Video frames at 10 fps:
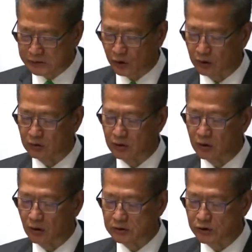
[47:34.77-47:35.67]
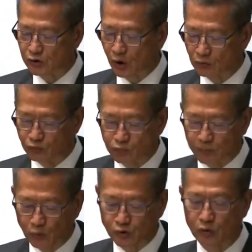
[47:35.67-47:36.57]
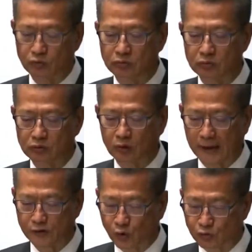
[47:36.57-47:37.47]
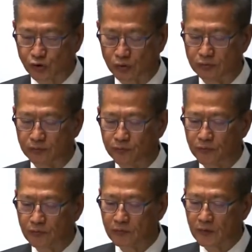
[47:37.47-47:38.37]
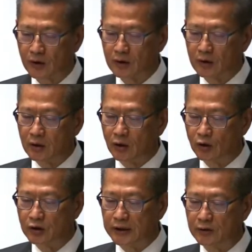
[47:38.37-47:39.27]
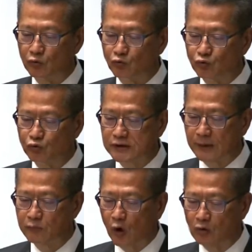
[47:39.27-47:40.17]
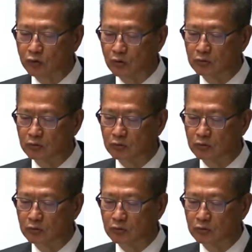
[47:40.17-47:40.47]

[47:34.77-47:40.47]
The capital markets of Hong Kong and the mainland can complement and interact positively with each other.